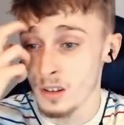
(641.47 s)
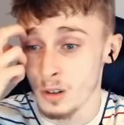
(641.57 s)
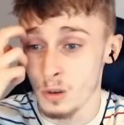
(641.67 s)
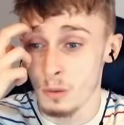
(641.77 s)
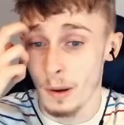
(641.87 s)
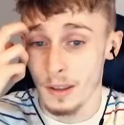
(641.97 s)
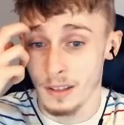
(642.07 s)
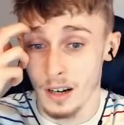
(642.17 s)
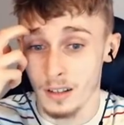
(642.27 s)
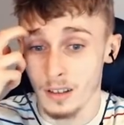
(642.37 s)
do about this
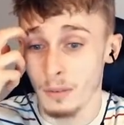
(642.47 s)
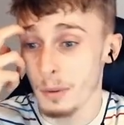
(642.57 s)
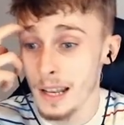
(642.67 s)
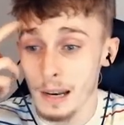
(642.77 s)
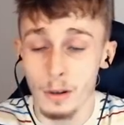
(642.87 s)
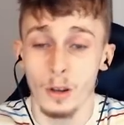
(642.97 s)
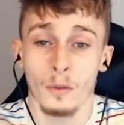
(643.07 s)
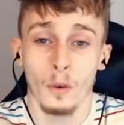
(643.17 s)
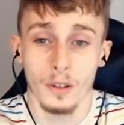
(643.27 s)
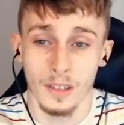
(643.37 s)
kind of stuff. But yeah, let me know your
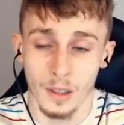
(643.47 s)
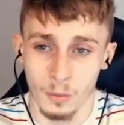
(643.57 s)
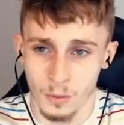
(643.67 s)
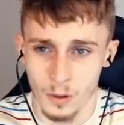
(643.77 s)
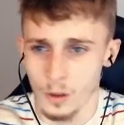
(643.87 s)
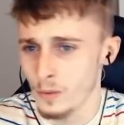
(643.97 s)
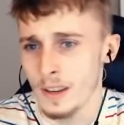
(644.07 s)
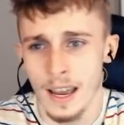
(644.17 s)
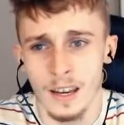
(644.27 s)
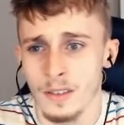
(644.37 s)
thoughts on this. Do you
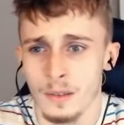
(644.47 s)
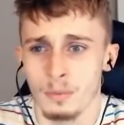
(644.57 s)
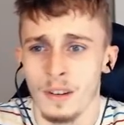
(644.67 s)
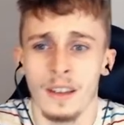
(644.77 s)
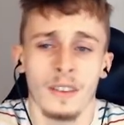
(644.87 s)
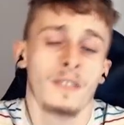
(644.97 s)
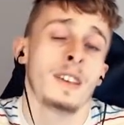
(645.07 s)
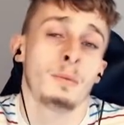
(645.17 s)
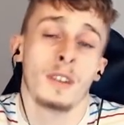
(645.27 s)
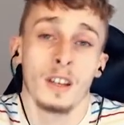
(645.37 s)
think any of
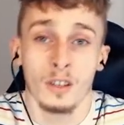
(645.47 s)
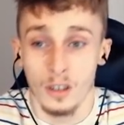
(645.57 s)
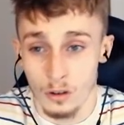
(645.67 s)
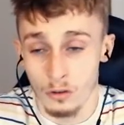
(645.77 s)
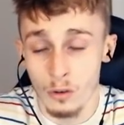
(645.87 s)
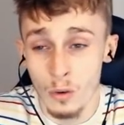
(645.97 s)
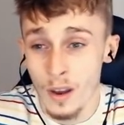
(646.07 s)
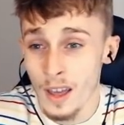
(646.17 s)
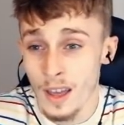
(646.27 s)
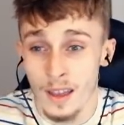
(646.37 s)
these predictions are true?
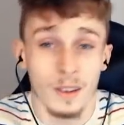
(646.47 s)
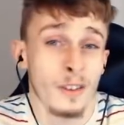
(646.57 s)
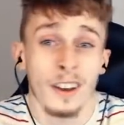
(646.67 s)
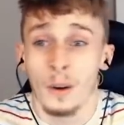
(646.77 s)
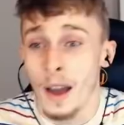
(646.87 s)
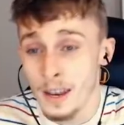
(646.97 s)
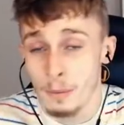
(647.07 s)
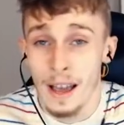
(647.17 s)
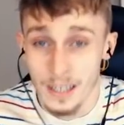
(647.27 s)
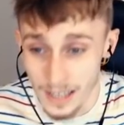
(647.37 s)
Do you reckon they'll end up
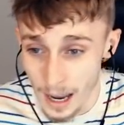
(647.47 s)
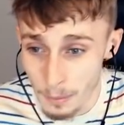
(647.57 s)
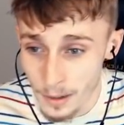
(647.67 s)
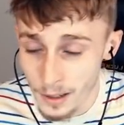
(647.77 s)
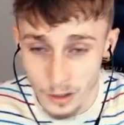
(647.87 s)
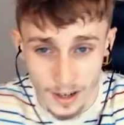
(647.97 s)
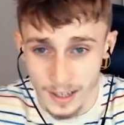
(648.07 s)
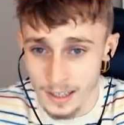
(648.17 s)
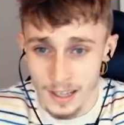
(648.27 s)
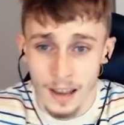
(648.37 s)
actually happening? Do you
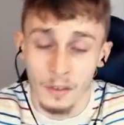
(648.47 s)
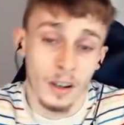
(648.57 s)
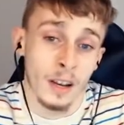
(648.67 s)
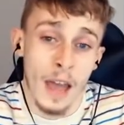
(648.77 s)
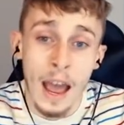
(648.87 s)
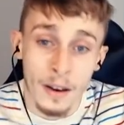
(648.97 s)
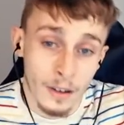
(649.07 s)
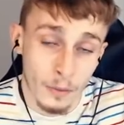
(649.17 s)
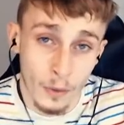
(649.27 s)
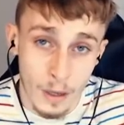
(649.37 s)
reckon it's ever gonna end
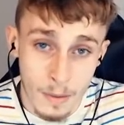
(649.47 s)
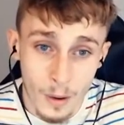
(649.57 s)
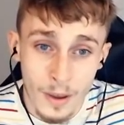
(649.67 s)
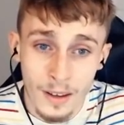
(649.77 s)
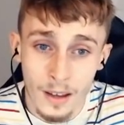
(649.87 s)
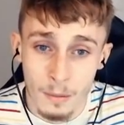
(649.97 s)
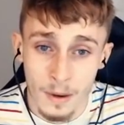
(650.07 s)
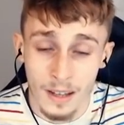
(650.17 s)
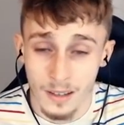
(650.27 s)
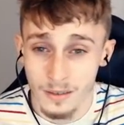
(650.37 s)
up fully melting? I
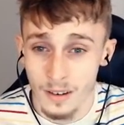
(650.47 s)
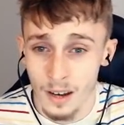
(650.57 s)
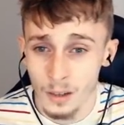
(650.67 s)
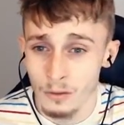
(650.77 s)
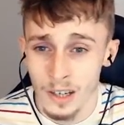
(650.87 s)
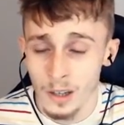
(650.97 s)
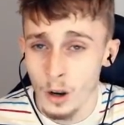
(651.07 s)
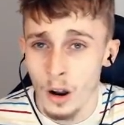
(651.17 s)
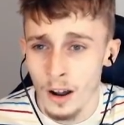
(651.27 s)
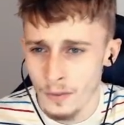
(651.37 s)
mean, I don't really
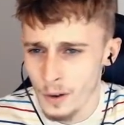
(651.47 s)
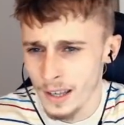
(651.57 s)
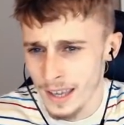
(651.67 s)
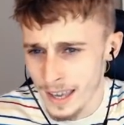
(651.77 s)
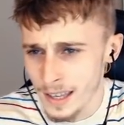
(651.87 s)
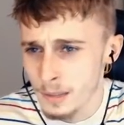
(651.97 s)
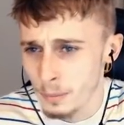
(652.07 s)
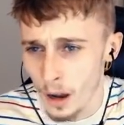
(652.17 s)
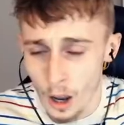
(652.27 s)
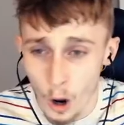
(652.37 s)
know. I feel like it is,
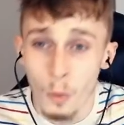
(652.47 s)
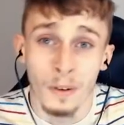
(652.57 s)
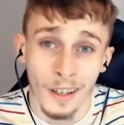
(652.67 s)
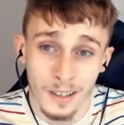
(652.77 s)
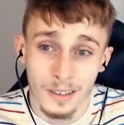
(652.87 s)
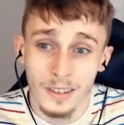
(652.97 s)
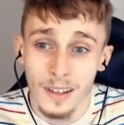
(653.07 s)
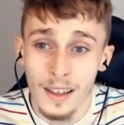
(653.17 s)
but I hope it doesn't.